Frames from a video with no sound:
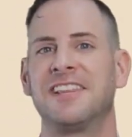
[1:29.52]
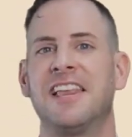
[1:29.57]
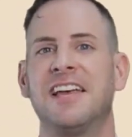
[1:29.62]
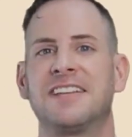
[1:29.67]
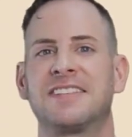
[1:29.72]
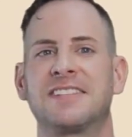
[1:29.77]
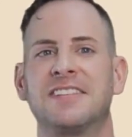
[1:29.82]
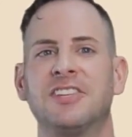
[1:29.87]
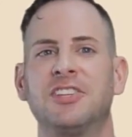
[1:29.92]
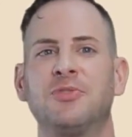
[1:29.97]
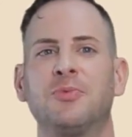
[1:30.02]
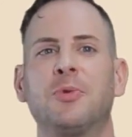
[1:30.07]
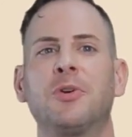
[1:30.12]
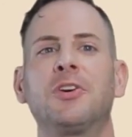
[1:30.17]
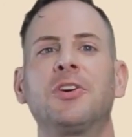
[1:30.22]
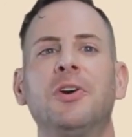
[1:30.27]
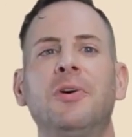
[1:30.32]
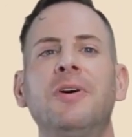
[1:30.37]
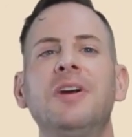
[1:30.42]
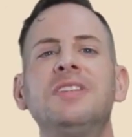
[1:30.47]
lesson,
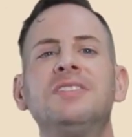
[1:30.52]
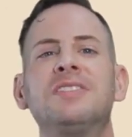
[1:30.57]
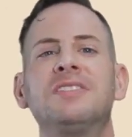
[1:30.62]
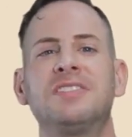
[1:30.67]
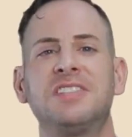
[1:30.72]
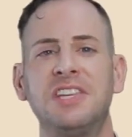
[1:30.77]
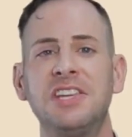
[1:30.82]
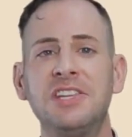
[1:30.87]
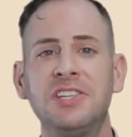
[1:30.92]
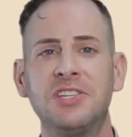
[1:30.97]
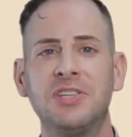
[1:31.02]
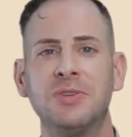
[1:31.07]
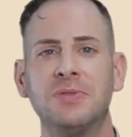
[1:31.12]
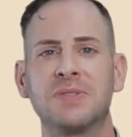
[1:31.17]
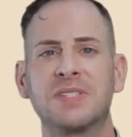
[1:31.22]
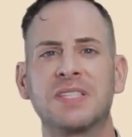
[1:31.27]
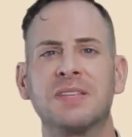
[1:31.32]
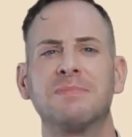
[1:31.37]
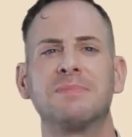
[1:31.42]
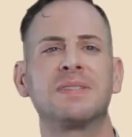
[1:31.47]
we're going to teach you
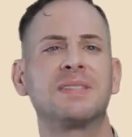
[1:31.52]
some